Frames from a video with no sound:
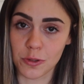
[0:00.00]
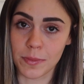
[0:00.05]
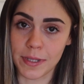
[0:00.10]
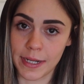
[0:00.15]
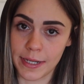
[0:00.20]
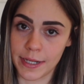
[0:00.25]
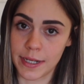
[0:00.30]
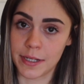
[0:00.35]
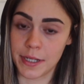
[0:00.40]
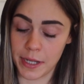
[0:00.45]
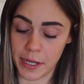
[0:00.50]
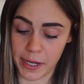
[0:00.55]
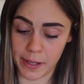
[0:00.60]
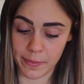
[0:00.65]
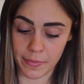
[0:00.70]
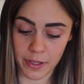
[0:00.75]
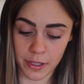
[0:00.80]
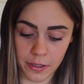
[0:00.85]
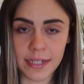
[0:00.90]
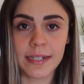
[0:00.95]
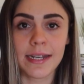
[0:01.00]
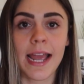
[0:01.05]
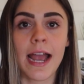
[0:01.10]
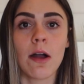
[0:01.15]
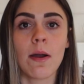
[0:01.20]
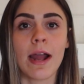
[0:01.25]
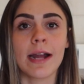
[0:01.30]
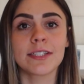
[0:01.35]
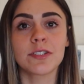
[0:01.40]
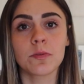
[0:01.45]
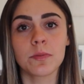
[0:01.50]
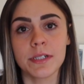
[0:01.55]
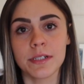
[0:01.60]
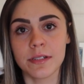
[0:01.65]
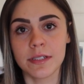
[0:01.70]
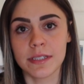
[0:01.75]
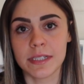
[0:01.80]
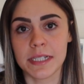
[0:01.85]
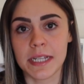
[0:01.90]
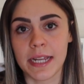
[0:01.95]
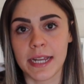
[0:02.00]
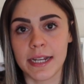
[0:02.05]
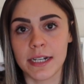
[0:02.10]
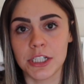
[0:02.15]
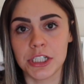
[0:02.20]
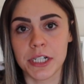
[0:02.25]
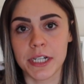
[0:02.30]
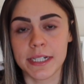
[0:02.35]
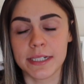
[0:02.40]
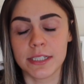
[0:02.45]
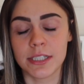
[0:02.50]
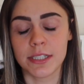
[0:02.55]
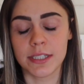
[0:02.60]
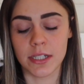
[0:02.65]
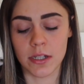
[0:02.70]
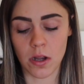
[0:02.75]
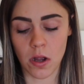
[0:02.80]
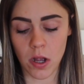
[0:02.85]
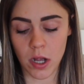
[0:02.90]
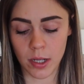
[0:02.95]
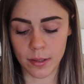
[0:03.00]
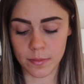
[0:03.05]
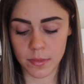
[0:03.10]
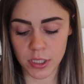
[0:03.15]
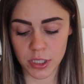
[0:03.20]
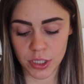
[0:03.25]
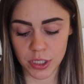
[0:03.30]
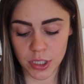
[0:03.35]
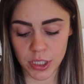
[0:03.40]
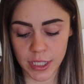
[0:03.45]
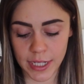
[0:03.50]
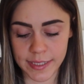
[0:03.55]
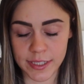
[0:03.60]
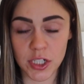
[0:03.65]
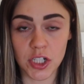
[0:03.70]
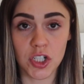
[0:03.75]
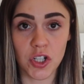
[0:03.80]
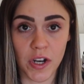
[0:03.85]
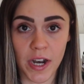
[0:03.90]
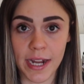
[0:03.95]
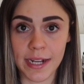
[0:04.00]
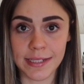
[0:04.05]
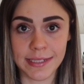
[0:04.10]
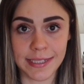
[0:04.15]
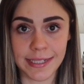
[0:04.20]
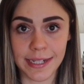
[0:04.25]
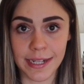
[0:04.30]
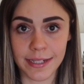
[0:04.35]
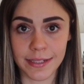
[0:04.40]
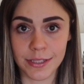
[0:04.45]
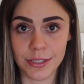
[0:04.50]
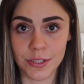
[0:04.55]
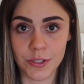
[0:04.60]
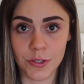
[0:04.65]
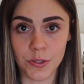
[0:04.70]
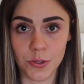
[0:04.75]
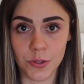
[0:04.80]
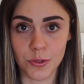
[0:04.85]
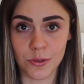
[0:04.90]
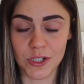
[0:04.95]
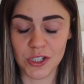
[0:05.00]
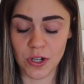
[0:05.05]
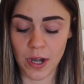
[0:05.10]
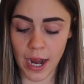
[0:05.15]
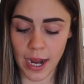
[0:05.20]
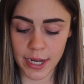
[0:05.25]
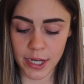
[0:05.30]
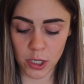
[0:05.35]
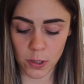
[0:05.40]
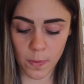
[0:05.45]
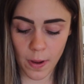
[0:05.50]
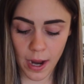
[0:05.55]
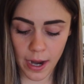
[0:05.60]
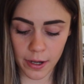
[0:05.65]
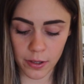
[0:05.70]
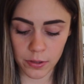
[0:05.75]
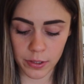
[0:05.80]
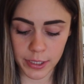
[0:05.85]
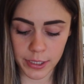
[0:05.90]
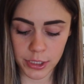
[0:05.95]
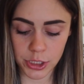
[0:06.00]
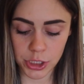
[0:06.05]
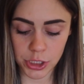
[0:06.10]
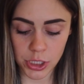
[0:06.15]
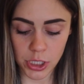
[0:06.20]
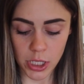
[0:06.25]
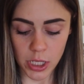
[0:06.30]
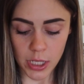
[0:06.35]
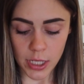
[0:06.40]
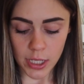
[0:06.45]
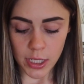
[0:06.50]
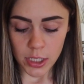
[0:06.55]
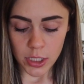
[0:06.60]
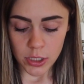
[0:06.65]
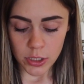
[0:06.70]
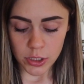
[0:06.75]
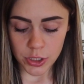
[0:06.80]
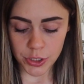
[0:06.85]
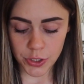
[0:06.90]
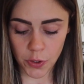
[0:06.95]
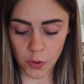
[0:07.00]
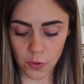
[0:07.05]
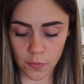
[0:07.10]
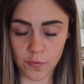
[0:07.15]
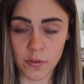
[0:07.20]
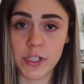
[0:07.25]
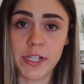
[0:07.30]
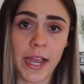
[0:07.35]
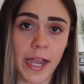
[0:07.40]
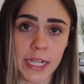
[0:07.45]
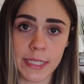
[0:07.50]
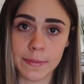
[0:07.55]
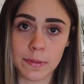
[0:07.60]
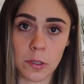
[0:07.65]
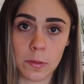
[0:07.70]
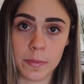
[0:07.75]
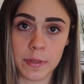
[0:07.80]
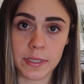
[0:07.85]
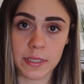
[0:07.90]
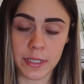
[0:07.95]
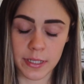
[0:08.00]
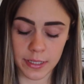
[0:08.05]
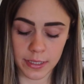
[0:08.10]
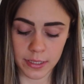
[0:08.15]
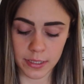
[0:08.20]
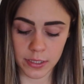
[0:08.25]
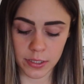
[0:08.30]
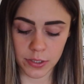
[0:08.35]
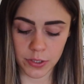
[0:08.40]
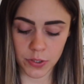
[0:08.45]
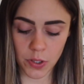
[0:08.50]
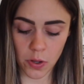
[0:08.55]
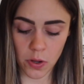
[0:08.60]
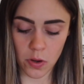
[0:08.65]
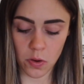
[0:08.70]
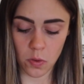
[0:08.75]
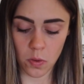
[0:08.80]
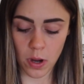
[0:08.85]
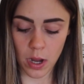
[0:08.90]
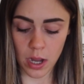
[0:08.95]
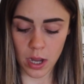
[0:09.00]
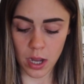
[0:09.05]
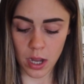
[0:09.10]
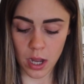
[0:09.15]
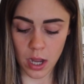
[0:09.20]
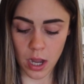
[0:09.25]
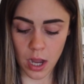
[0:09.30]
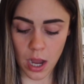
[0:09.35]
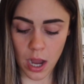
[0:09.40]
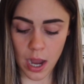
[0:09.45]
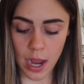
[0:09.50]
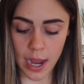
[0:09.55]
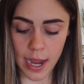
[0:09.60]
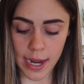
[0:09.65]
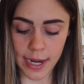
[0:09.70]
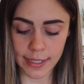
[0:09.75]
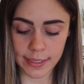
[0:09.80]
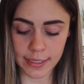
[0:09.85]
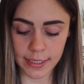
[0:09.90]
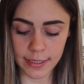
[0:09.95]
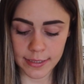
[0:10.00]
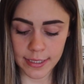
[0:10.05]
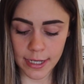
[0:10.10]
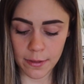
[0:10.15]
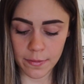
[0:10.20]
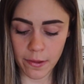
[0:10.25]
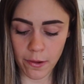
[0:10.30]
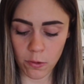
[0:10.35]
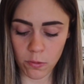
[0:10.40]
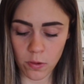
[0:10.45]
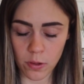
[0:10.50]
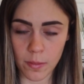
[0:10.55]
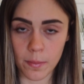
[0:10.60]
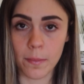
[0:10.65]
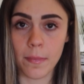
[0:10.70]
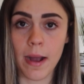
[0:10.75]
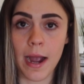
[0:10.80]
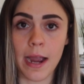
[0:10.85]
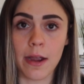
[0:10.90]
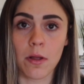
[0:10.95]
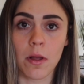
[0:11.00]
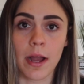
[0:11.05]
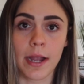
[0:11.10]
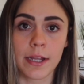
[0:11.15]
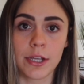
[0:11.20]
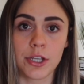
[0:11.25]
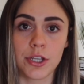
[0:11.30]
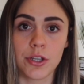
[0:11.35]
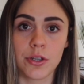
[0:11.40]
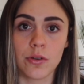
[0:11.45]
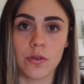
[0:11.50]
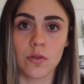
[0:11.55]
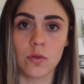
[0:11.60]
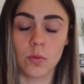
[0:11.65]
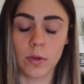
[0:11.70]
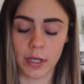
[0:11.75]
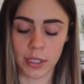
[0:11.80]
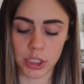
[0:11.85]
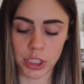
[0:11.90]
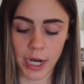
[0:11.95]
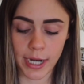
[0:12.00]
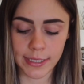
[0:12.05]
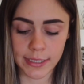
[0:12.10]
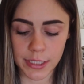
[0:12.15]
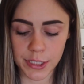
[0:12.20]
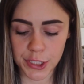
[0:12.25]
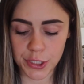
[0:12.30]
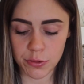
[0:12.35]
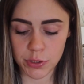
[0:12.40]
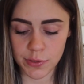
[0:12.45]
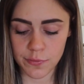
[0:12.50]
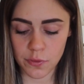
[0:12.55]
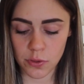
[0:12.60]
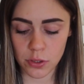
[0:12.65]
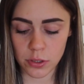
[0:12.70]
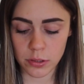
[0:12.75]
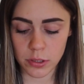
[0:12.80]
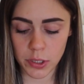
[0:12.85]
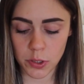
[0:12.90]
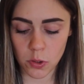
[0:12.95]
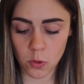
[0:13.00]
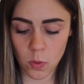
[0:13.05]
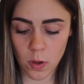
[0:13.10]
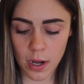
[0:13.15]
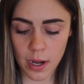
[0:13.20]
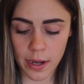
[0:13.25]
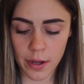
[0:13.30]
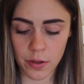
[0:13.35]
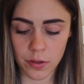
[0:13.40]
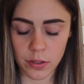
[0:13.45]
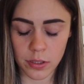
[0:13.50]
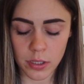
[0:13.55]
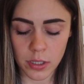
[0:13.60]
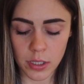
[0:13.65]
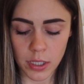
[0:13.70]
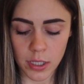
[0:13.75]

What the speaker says: media game. Now, as a real estate agent, it's a good idea to track your mileage, so for tax purposes. So I did download Mile IQ, which I did use for a little while,